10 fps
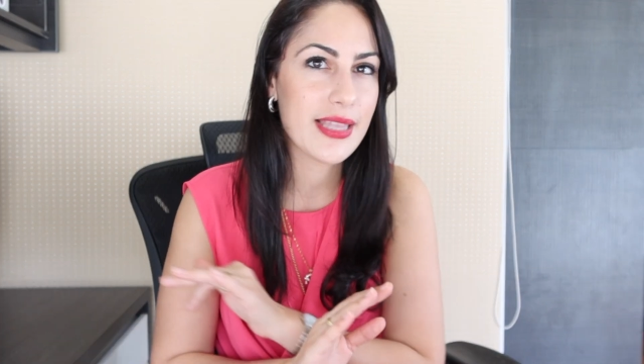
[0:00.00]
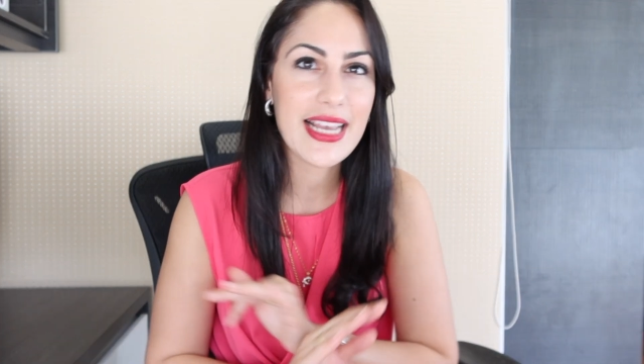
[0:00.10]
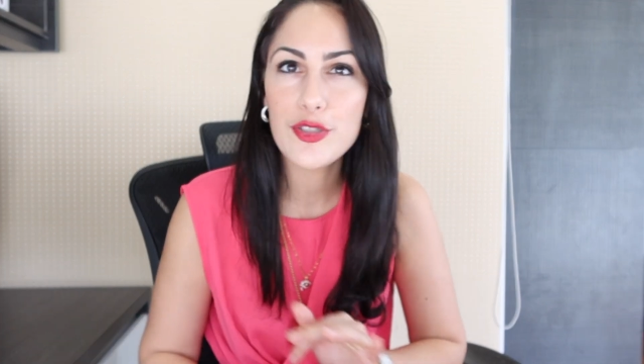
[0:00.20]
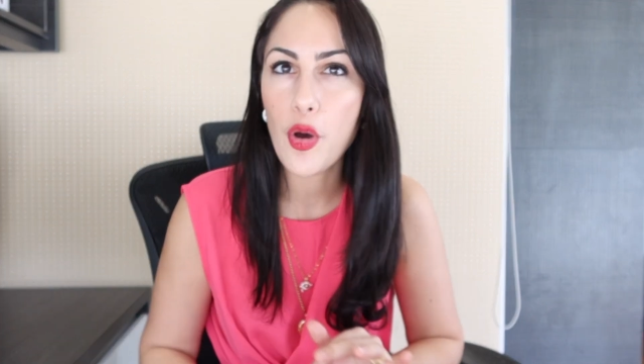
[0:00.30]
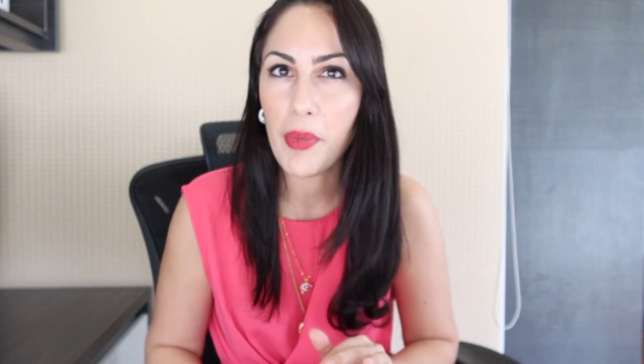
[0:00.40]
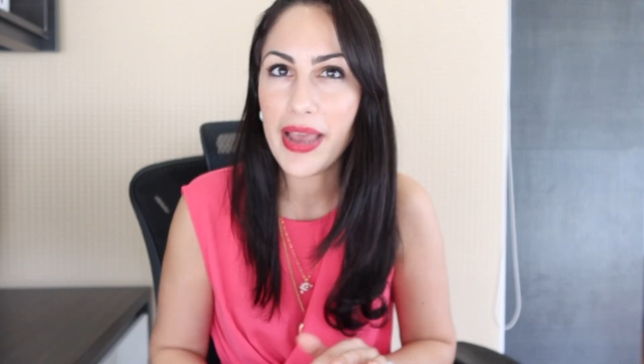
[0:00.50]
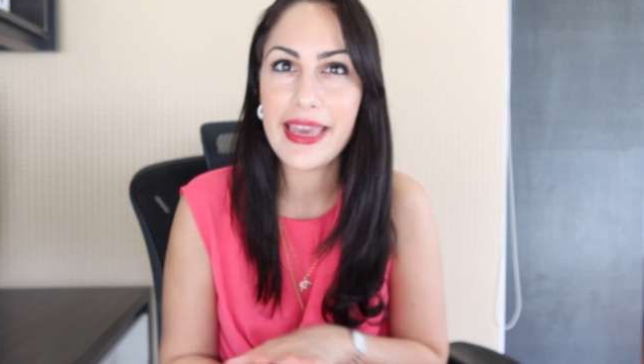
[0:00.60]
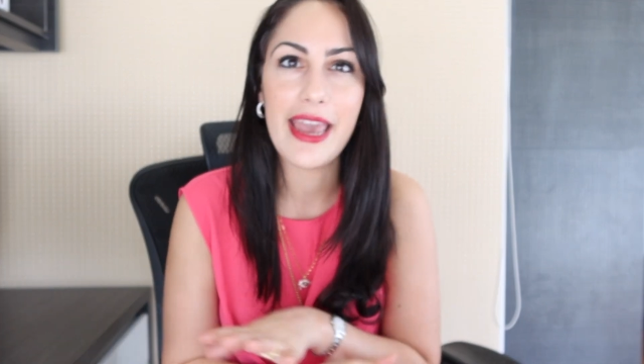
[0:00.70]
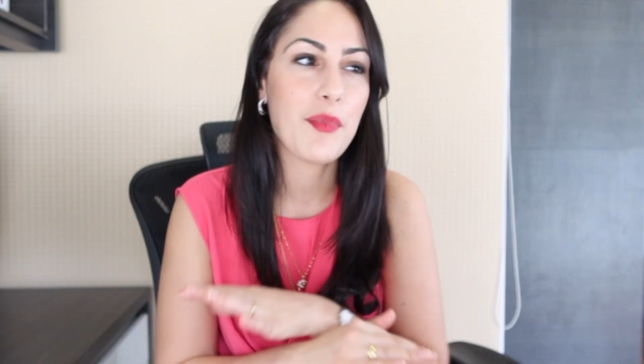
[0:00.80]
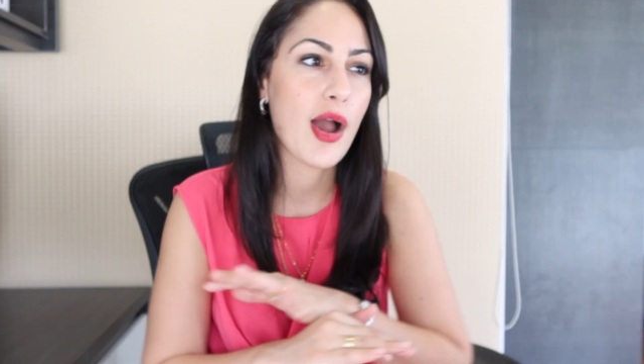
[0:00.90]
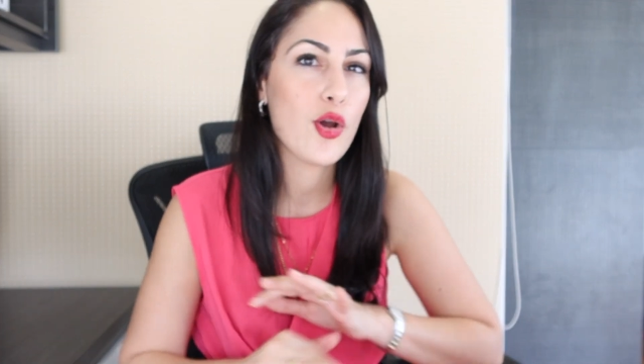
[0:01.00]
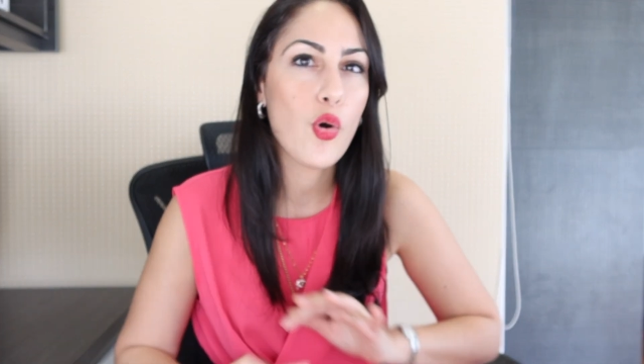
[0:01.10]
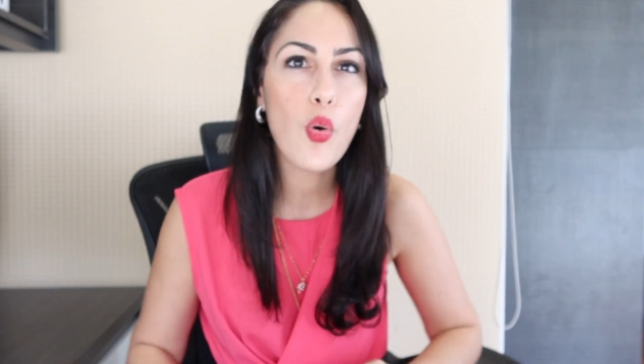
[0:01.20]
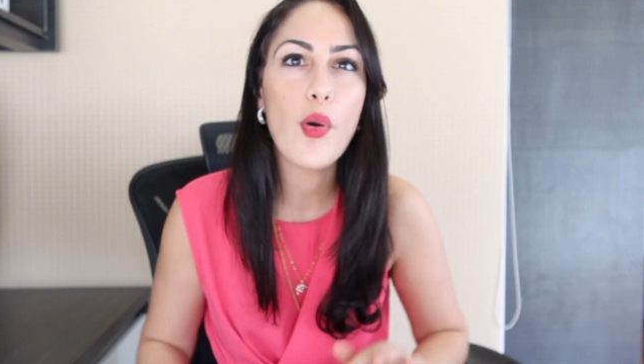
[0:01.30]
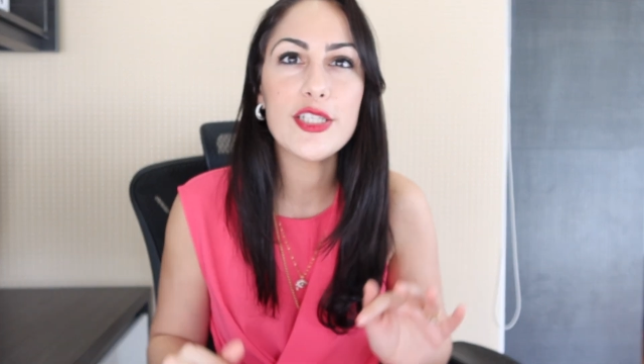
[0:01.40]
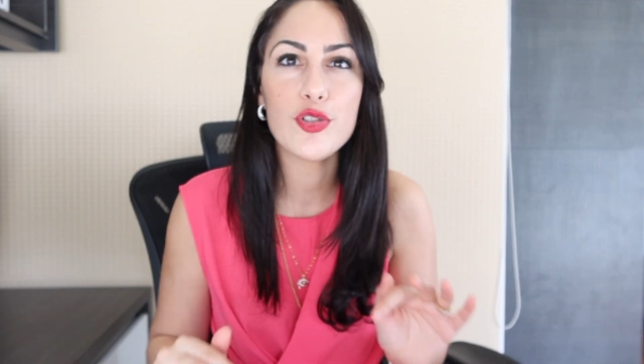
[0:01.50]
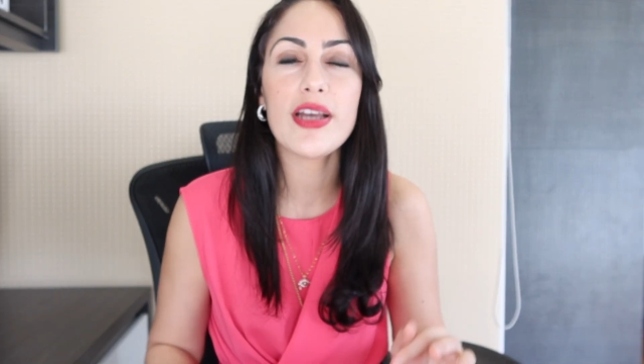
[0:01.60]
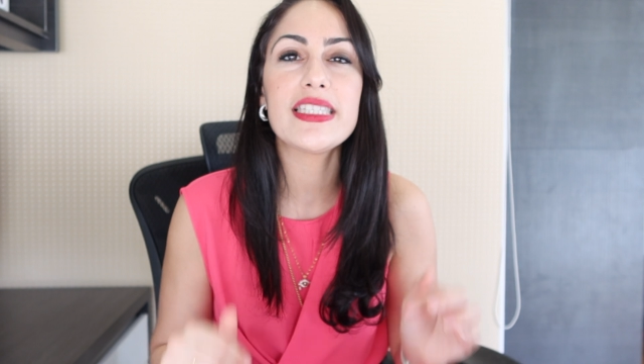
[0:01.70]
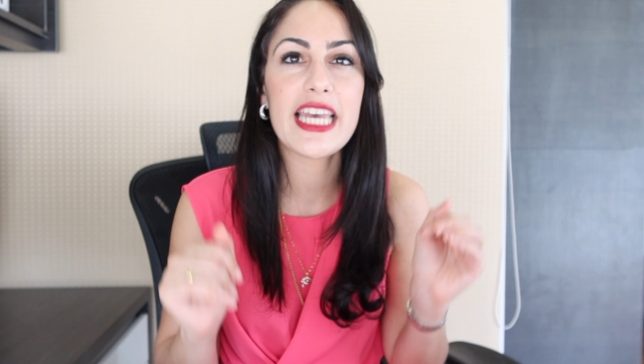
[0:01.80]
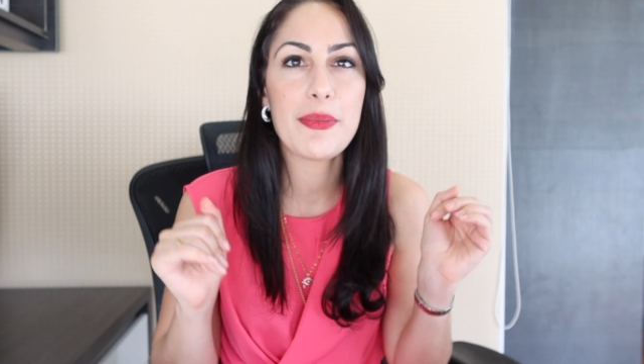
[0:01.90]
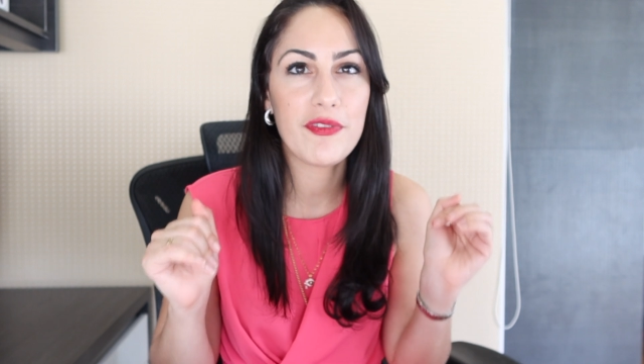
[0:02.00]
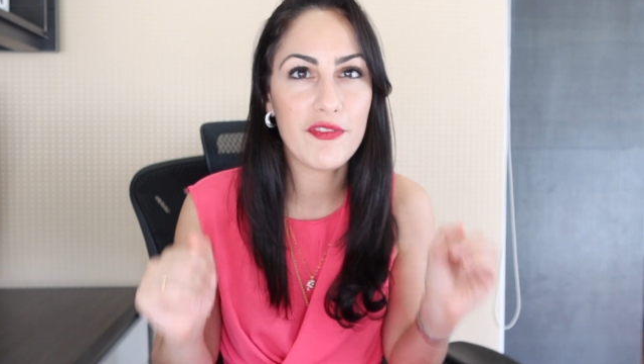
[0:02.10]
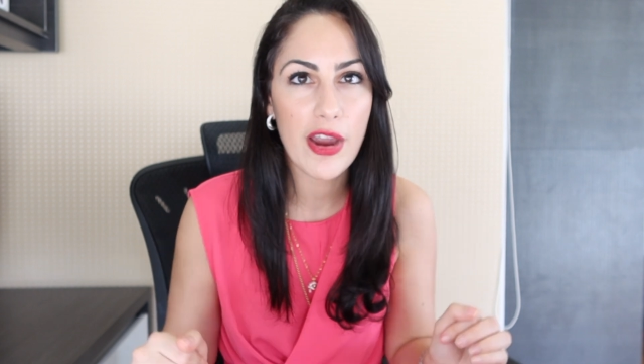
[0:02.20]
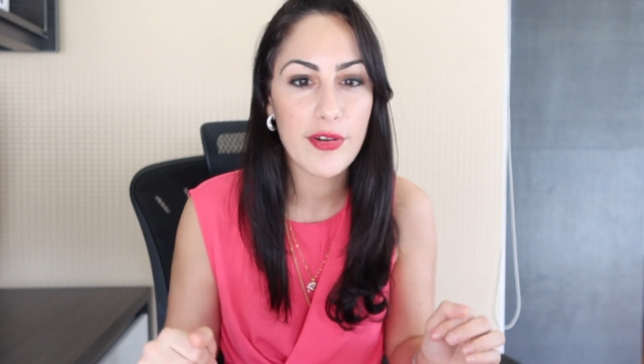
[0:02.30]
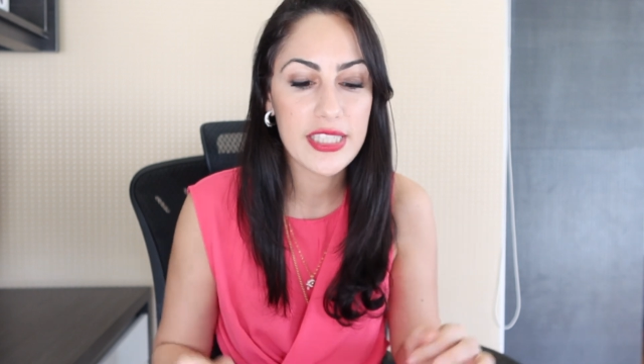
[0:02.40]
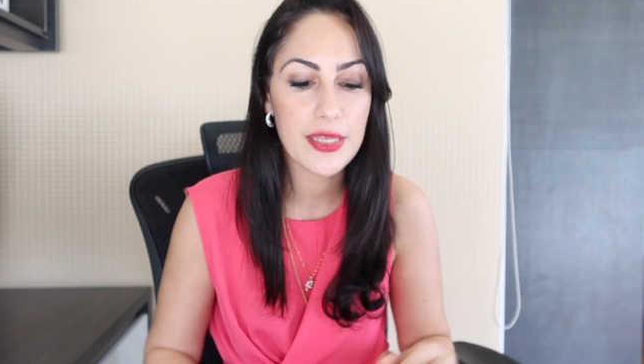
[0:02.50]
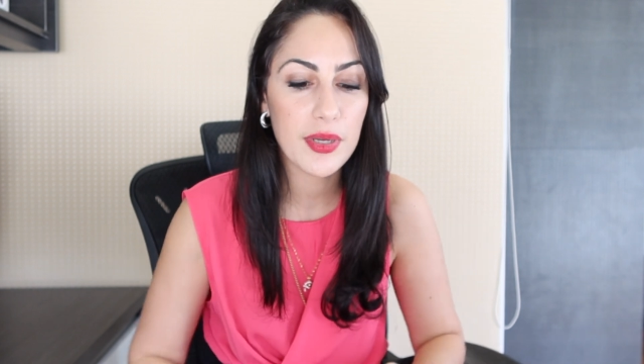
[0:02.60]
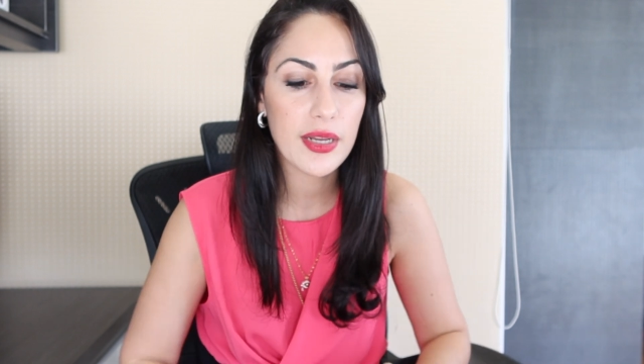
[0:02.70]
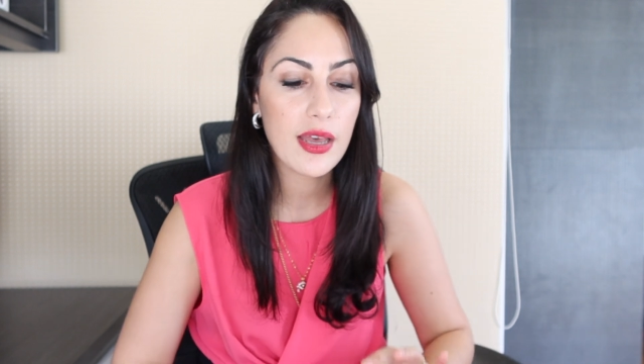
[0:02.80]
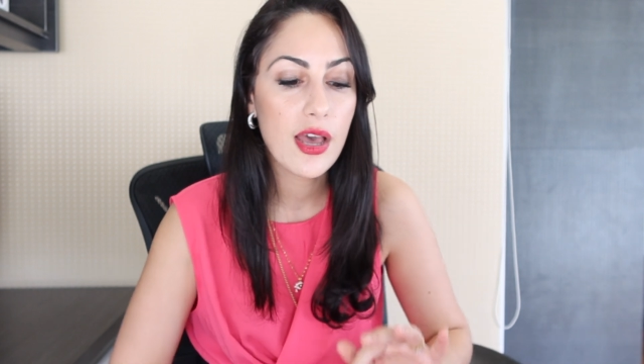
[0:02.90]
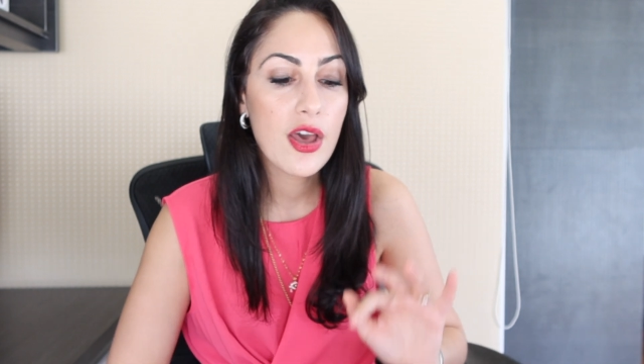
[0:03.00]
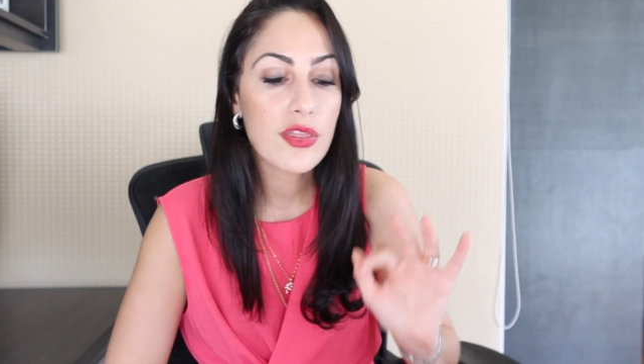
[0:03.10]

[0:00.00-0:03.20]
That's not my game. I always try to keep it very similar.